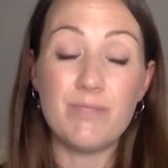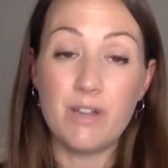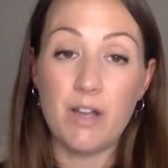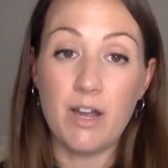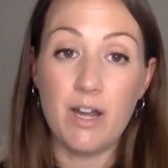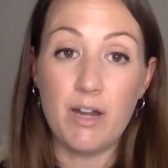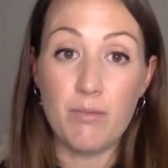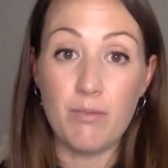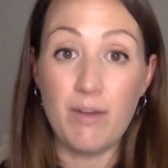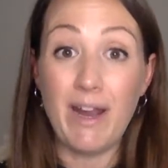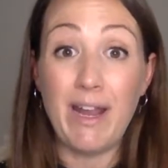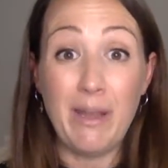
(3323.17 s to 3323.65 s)

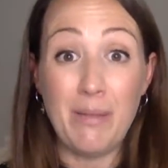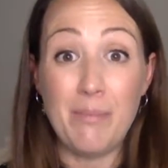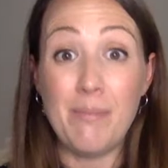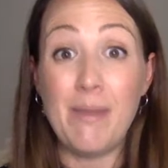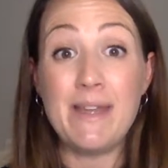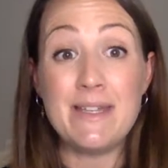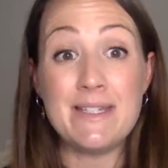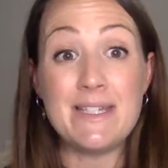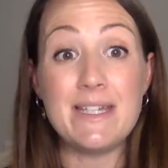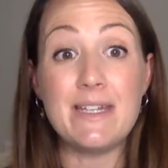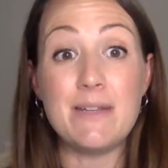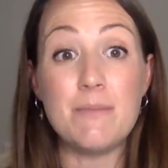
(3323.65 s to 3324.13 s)
kind of
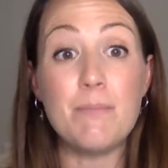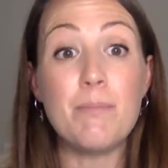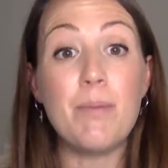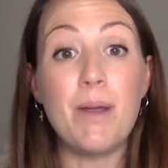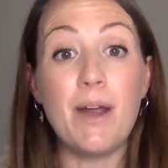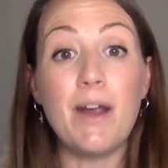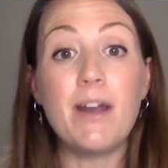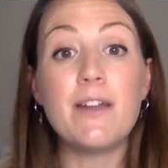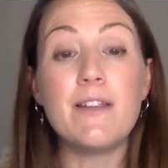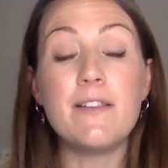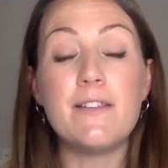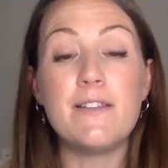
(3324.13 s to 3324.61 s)
recommended in
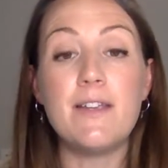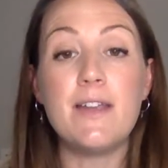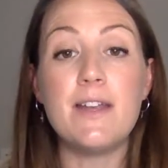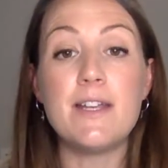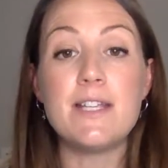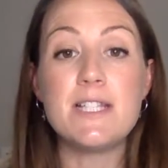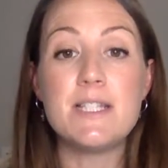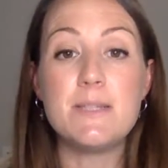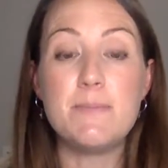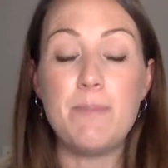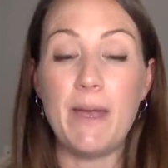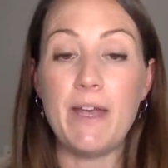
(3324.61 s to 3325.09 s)
pregnancy,
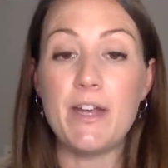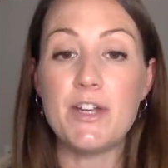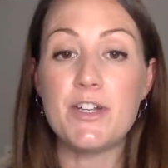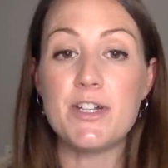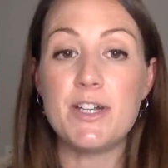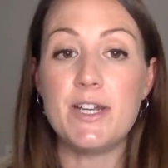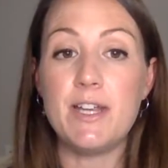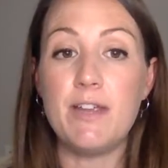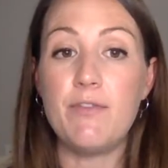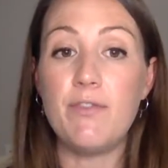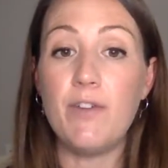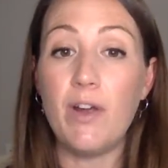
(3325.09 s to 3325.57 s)

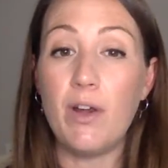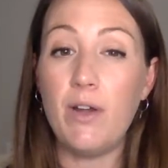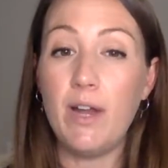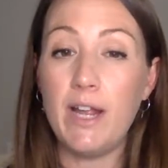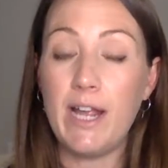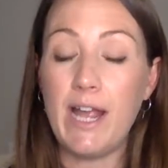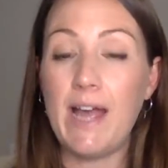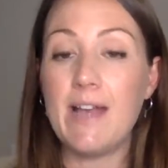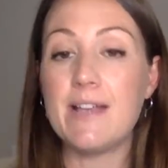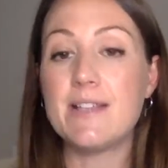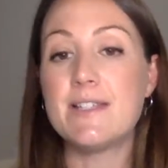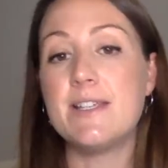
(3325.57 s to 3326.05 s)
especially
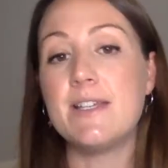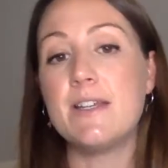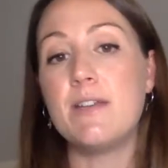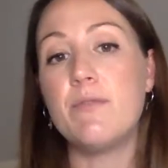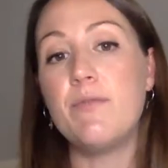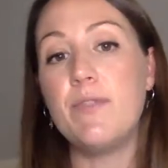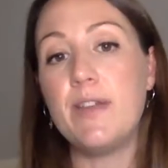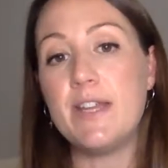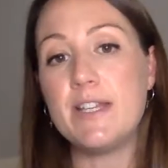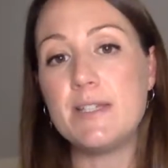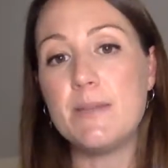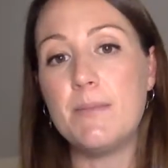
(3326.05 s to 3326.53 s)
folic acid
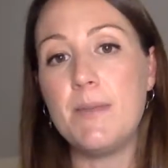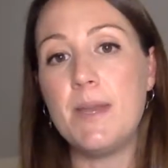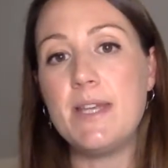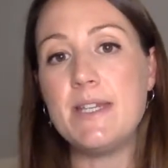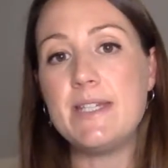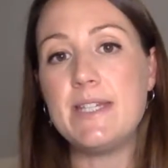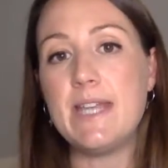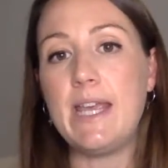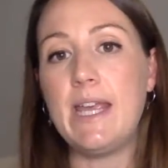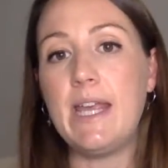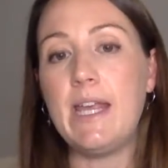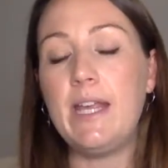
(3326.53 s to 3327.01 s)
and
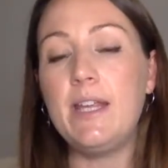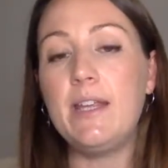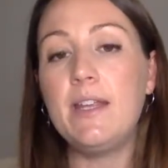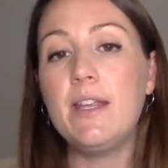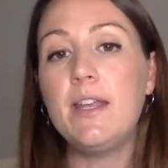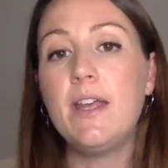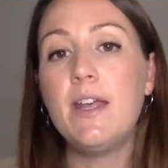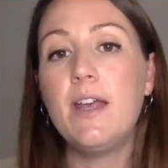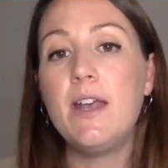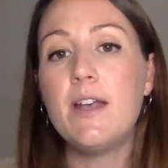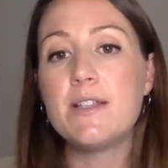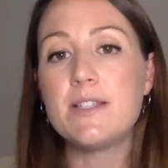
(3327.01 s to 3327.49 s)
vitamin
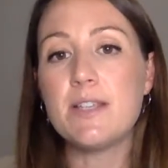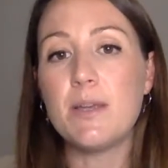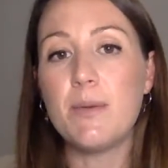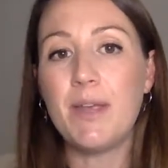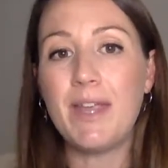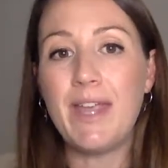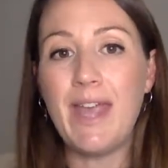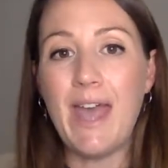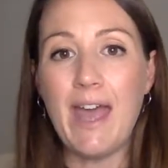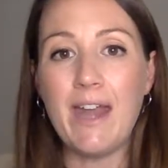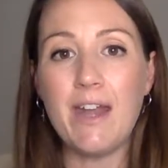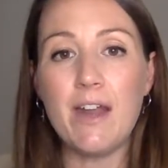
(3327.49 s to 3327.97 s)
D. So,
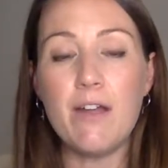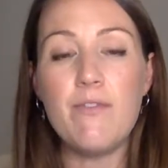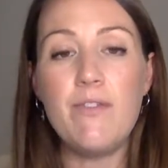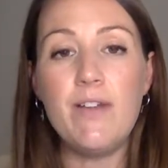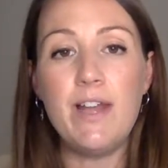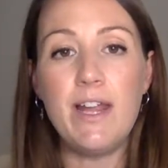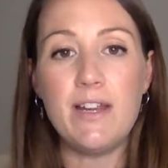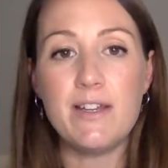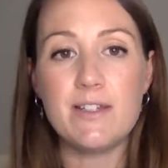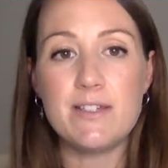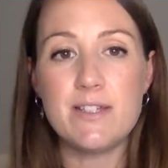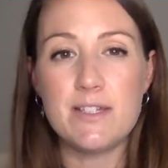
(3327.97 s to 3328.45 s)
again, I've
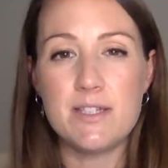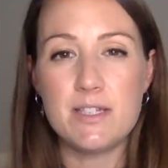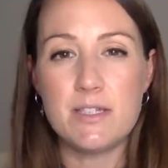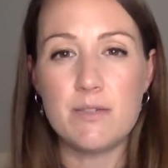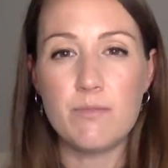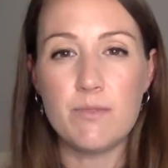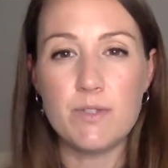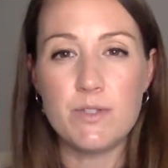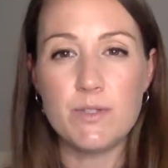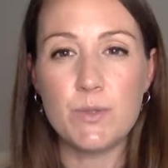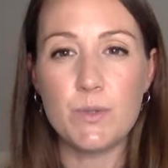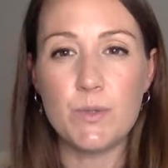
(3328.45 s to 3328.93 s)
linked to
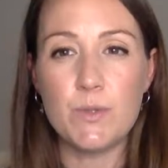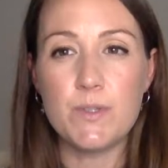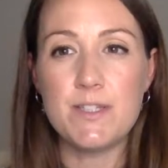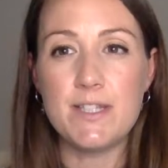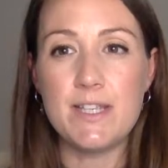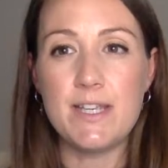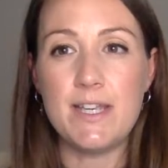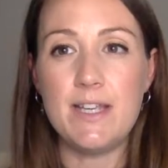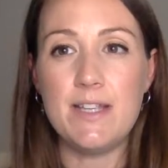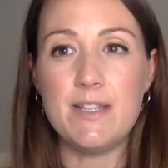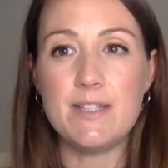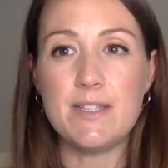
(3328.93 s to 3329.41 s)
some
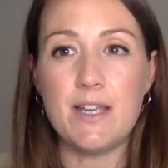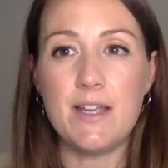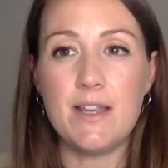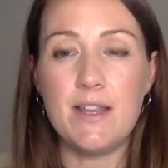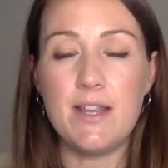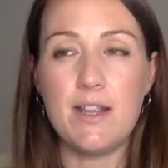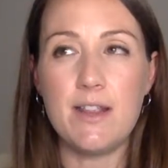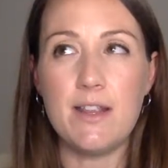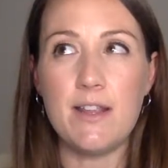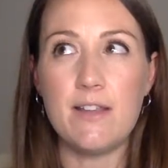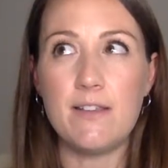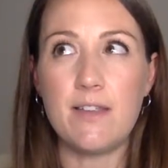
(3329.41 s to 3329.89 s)
resources. I
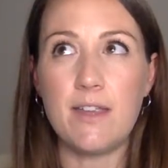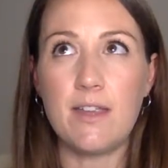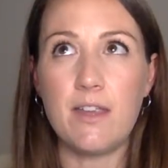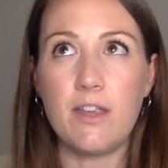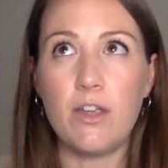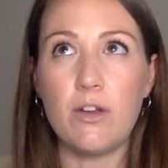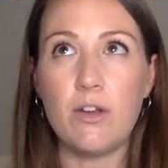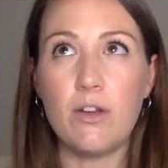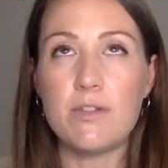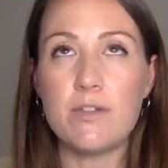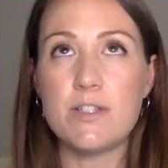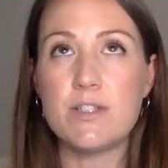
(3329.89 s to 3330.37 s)
think there's a
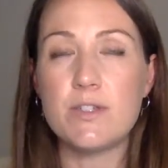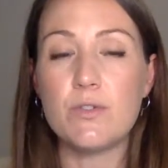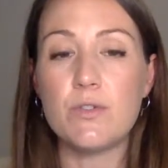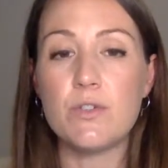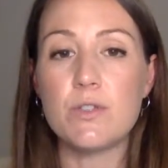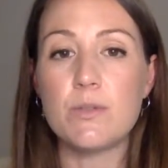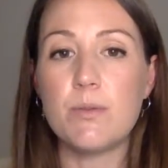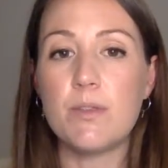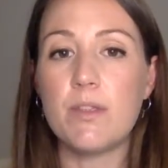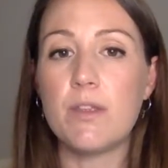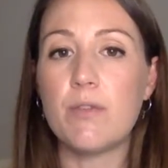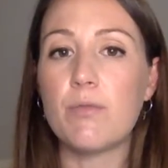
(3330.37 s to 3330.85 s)
good
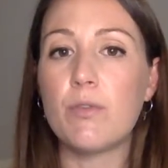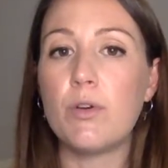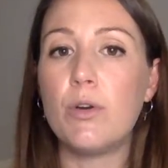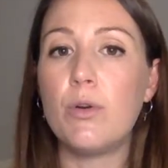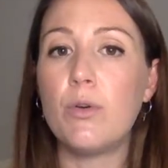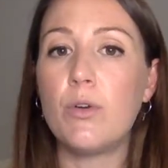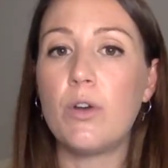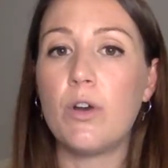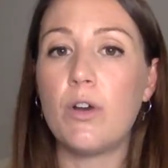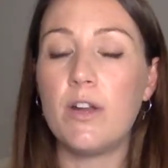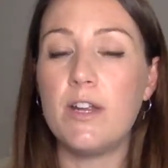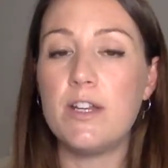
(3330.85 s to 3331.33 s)
resource with the
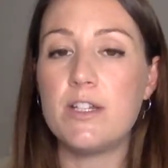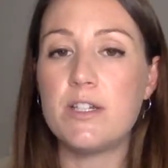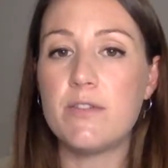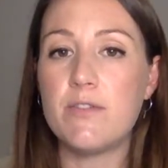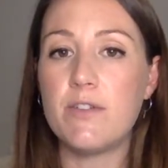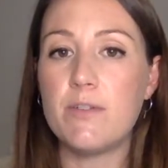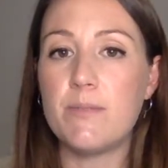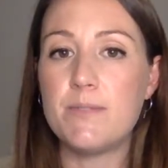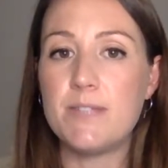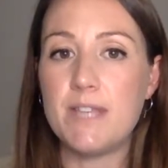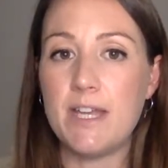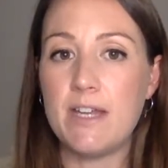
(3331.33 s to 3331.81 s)
Royal College
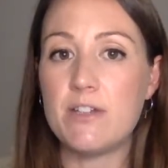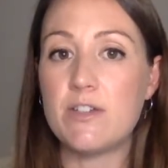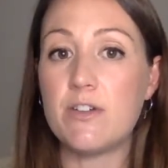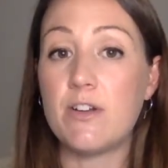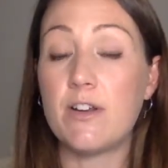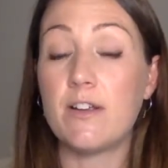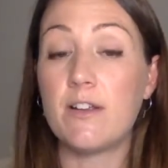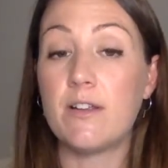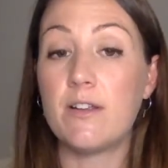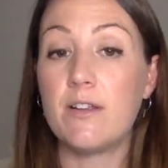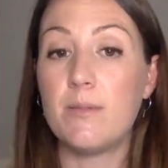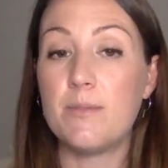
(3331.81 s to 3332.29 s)
of
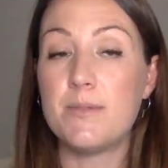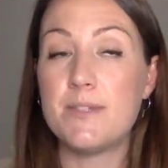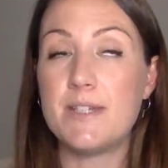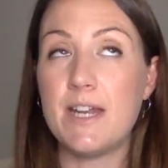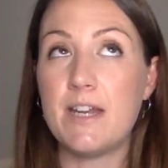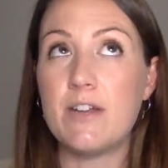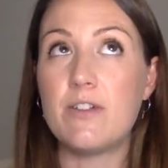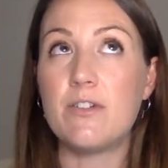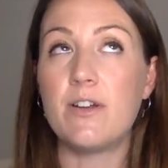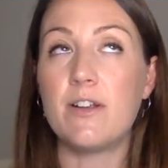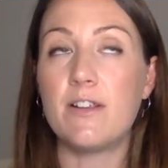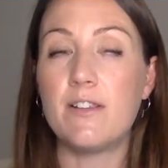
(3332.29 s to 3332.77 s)
Obstetric,
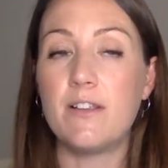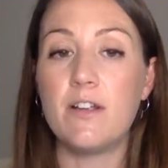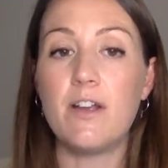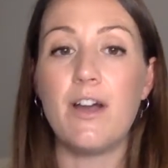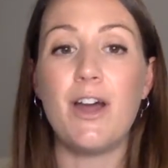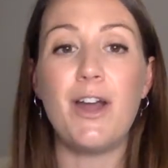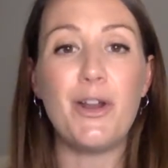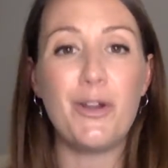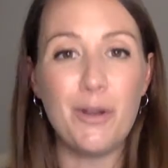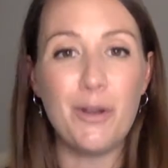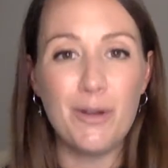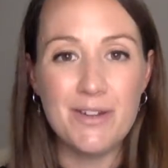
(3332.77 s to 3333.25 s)
Obstetrics and
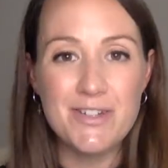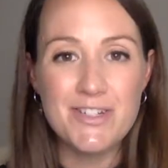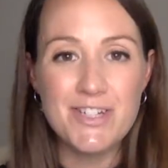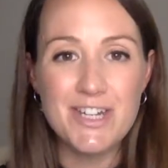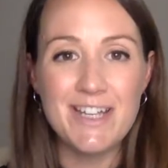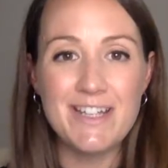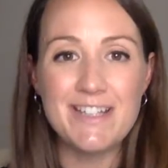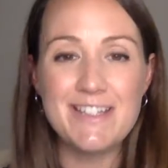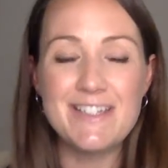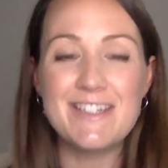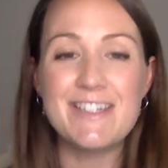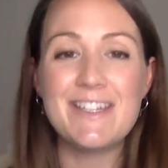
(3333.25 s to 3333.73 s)

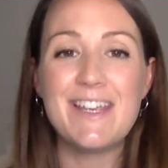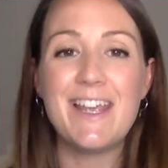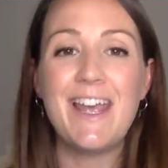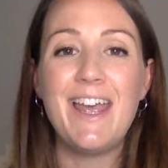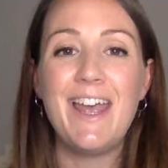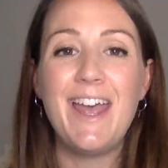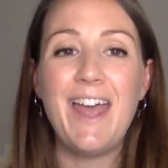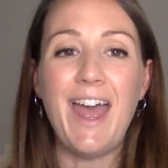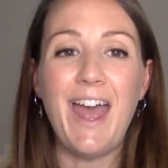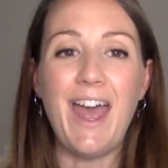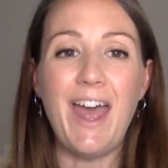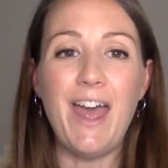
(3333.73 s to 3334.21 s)
Gynecologists
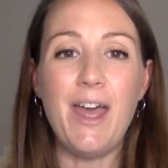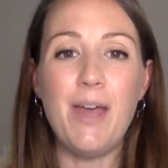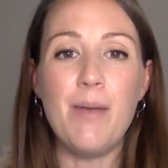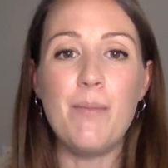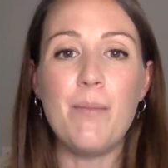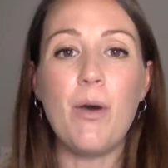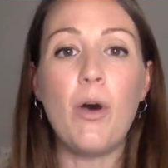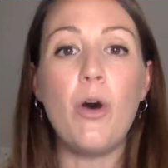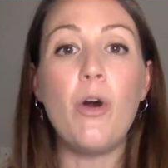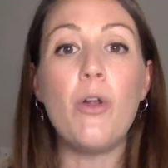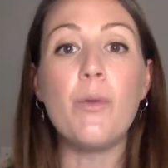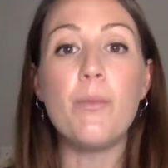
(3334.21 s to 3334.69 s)

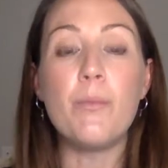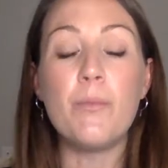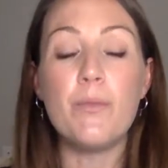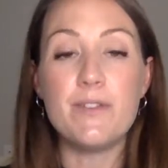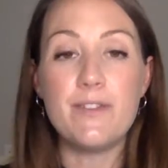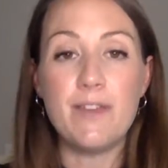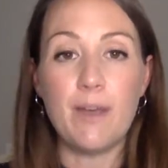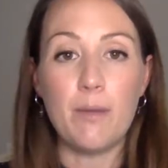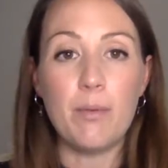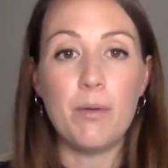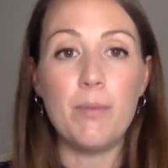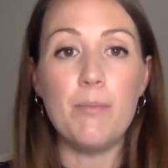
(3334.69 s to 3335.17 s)
um, on
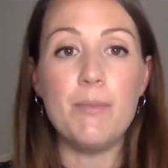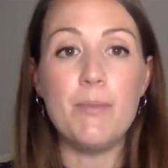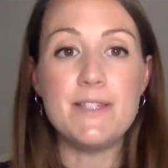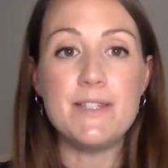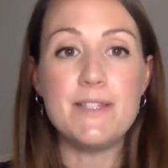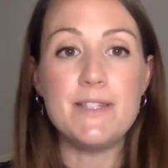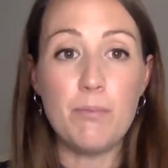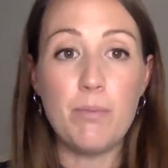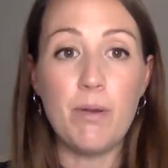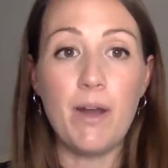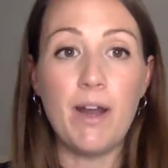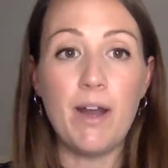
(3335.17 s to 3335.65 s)

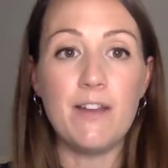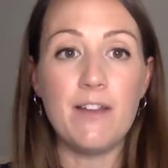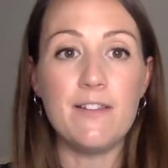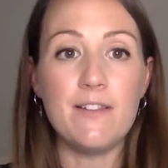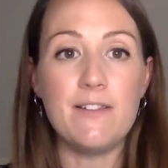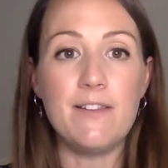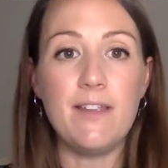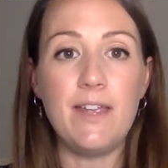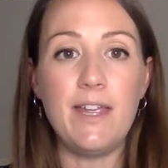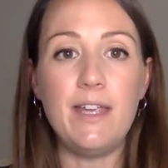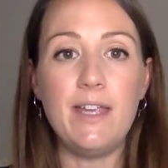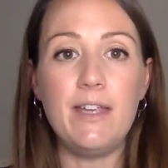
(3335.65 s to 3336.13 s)
supplements in
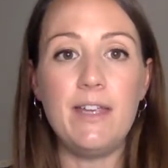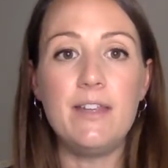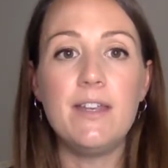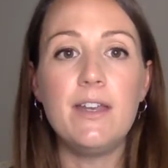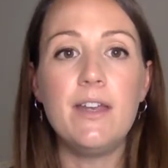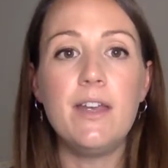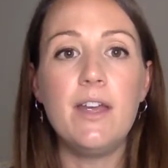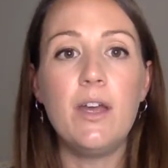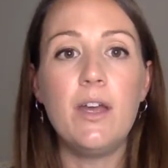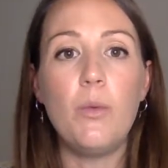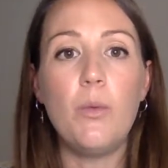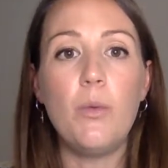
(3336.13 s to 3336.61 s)
pregnancy,
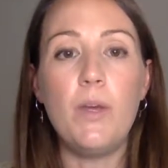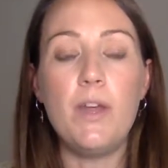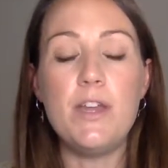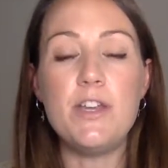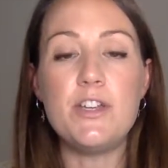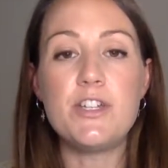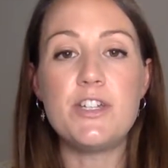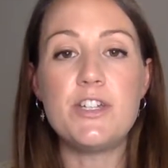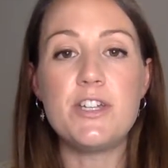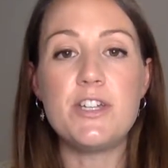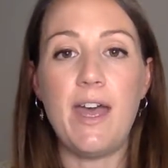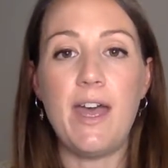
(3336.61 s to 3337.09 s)

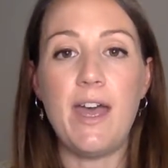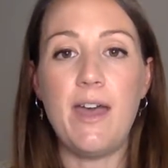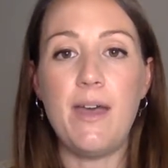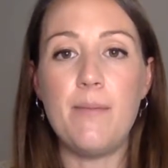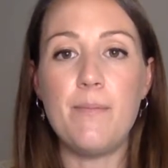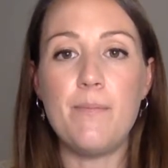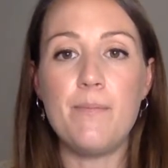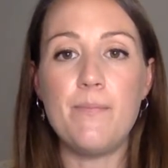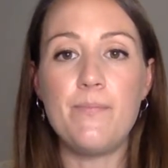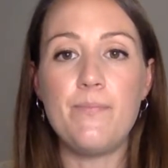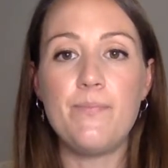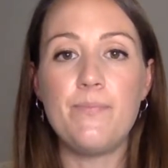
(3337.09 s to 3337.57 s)
which
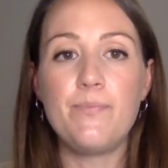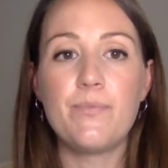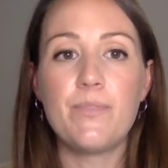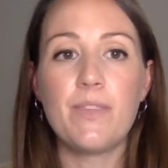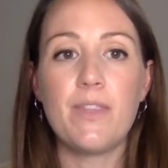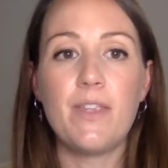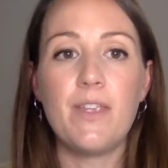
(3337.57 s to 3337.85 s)
um,